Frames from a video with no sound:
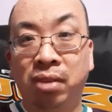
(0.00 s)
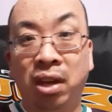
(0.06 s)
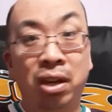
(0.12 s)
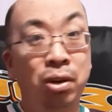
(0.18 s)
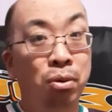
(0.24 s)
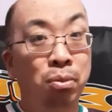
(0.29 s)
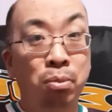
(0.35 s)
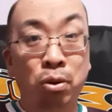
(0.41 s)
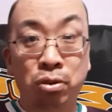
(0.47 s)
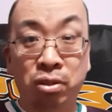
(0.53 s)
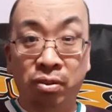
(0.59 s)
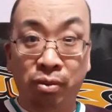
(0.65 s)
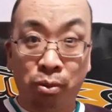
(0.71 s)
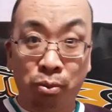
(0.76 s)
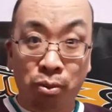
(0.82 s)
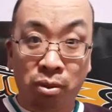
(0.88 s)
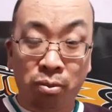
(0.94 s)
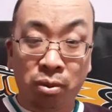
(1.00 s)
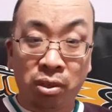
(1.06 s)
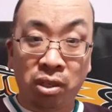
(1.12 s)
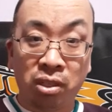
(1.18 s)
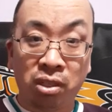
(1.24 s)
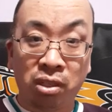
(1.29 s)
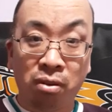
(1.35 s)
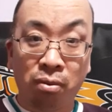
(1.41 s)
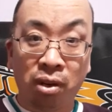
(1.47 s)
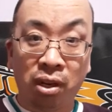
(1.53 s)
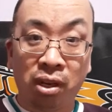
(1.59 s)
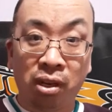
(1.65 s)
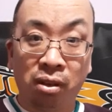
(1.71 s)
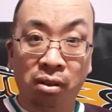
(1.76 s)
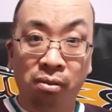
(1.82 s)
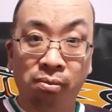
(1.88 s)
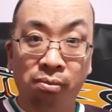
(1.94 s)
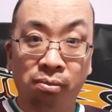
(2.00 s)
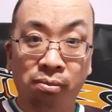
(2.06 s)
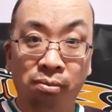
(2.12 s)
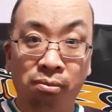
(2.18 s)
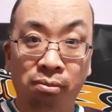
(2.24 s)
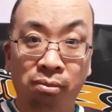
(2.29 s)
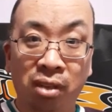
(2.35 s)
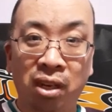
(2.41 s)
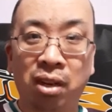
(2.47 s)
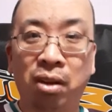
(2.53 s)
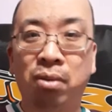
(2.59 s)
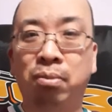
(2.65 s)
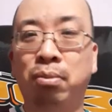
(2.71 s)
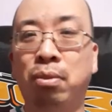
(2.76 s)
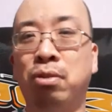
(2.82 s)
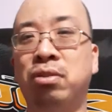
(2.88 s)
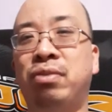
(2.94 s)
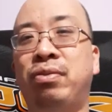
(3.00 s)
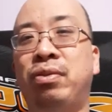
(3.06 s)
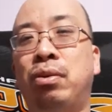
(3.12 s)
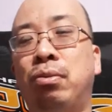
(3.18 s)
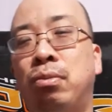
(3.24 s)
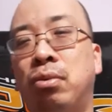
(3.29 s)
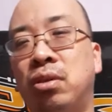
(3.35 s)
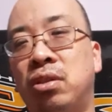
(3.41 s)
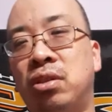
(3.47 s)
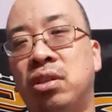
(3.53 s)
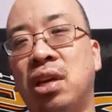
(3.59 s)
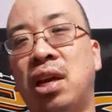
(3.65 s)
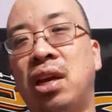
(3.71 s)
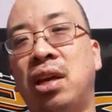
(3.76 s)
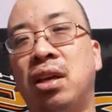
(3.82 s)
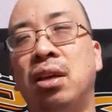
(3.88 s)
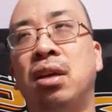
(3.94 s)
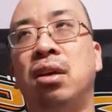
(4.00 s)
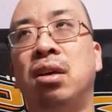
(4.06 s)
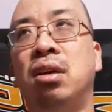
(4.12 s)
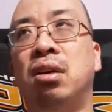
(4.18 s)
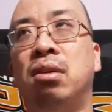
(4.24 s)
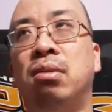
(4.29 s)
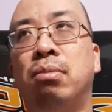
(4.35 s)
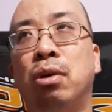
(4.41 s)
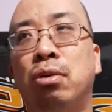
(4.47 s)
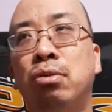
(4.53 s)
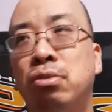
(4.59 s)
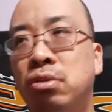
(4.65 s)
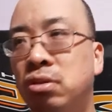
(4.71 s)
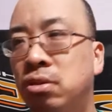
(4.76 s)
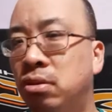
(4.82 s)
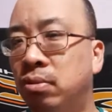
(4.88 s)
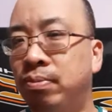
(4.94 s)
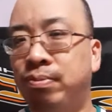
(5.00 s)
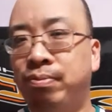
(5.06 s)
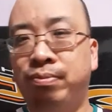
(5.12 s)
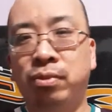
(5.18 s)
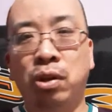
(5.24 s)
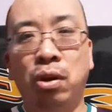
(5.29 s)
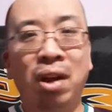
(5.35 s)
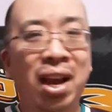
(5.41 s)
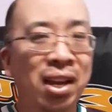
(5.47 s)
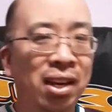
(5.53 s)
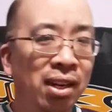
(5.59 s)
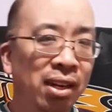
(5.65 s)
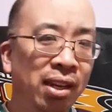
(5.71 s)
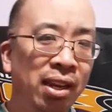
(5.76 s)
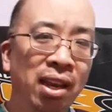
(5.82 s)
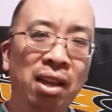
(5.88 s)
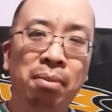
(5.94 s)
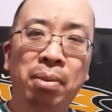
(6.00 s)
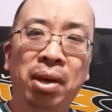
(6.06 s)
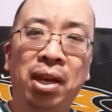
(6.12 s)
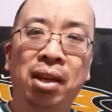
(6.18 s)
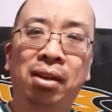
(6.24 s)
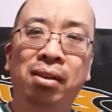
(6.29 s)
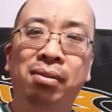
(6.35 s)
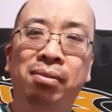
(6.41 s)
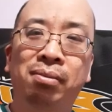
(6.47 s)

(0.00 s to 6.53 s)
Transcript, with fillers: I know most of you would, would disagree, and how most of you would say, Moose, you're at it again, man.